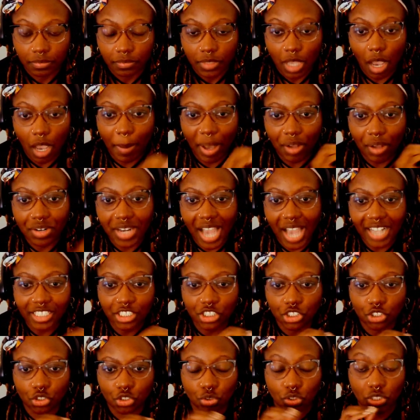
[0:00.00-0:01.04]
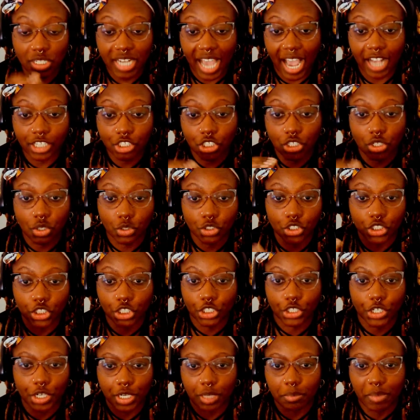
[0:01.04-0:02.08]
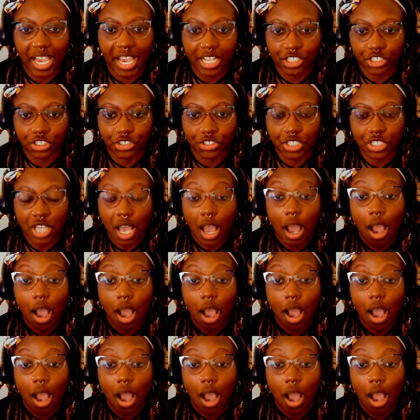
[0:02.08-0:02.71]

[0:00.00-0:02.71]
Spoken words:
about national security measures